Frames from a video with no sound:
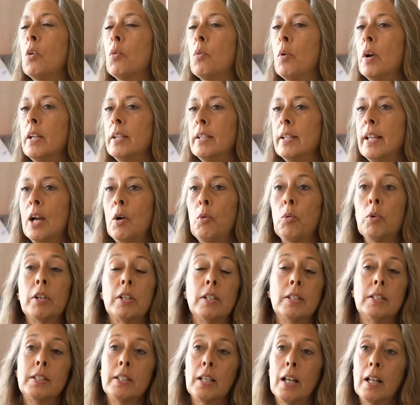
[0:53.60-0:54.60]
Right now we're
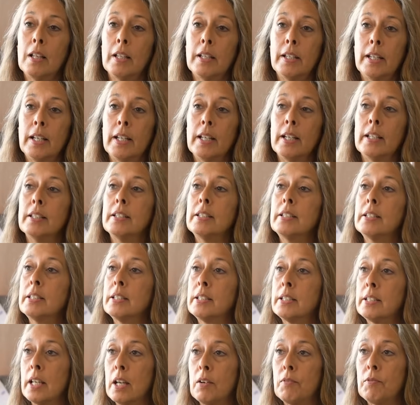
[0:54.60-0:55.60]
consolidating
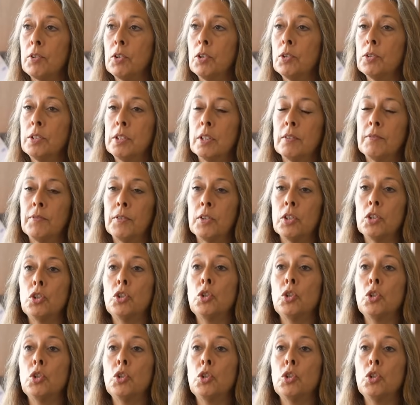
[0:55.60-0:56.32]
several different